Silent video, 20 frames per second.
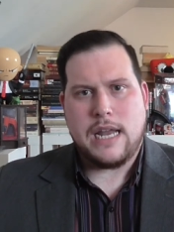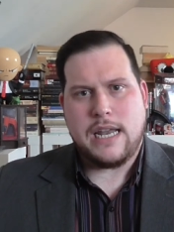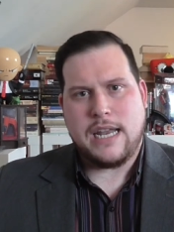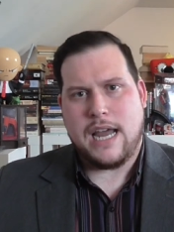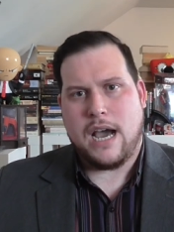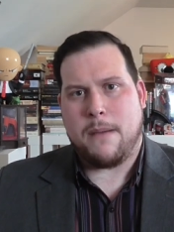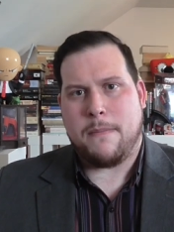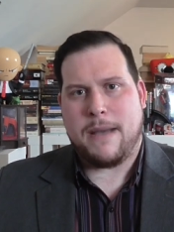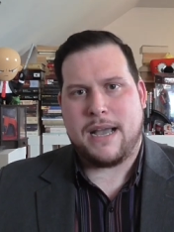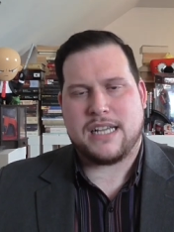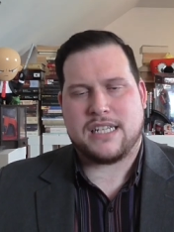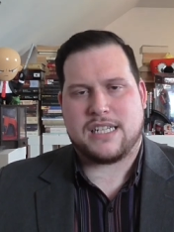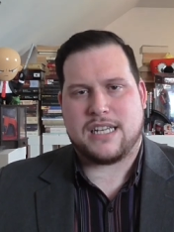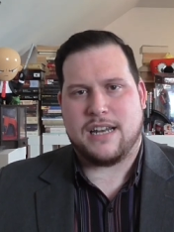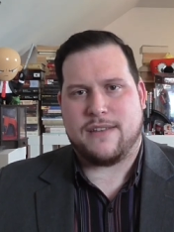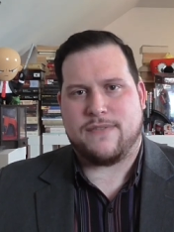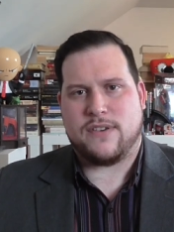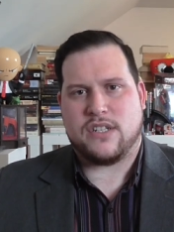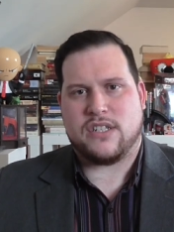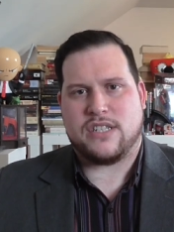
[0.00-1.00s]
Now, Max
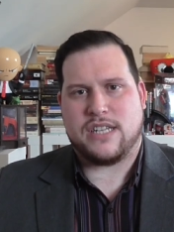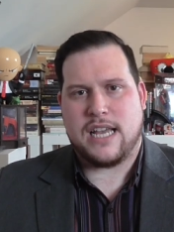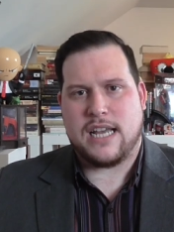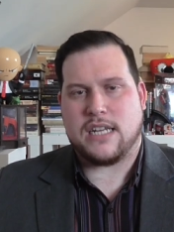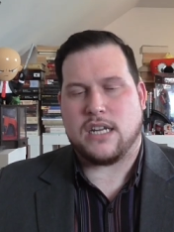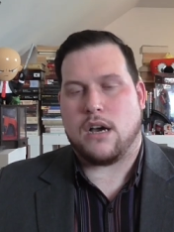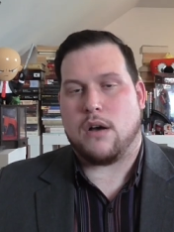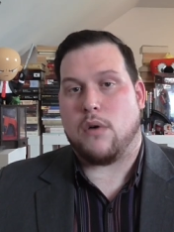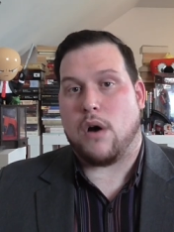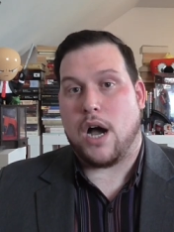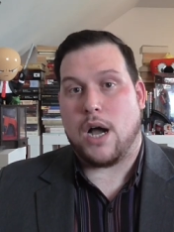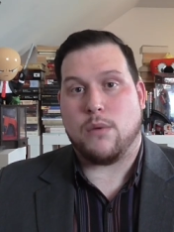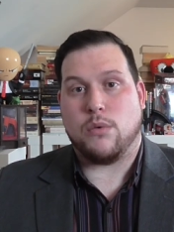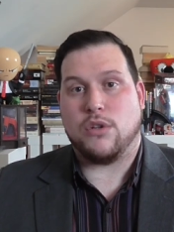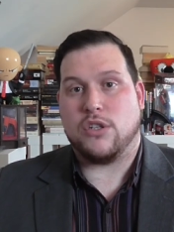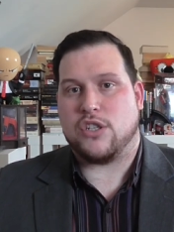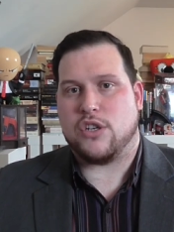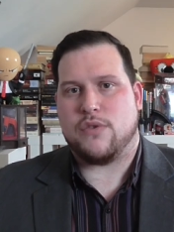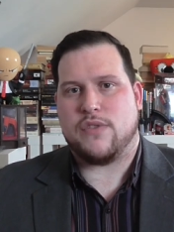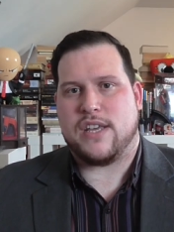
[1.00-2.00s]
Clifford said, I
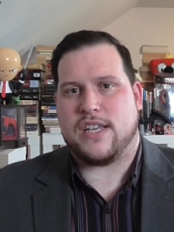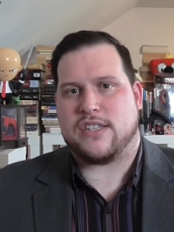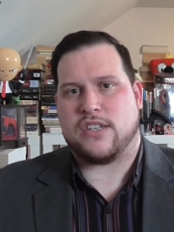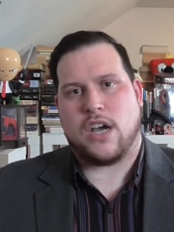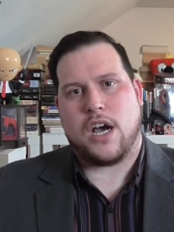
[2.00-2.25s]
will do this.